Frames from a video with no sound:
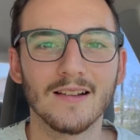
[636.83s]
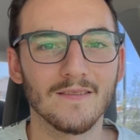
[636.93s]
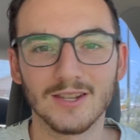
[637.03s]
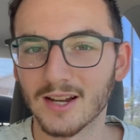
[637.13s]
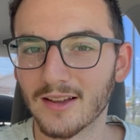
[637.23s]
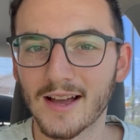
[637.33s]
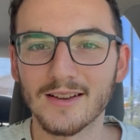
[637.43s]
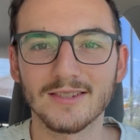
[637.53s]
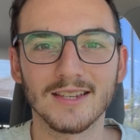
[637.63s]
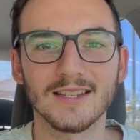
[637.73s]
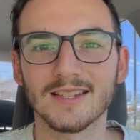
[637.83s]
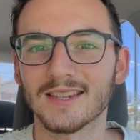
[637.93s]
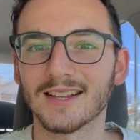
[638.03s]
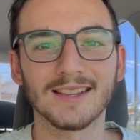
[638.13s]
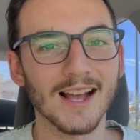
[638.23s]
a ton of houses.
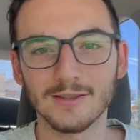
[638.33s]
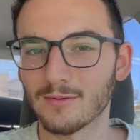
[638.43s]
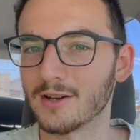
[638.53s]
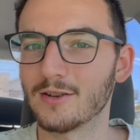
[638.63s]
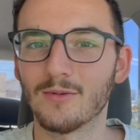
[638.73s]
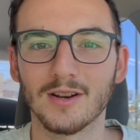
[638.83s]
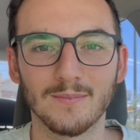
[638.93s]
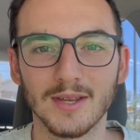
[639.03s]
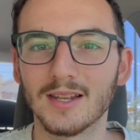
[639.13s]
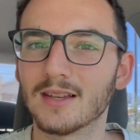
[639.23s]
Like, that's where you want to be.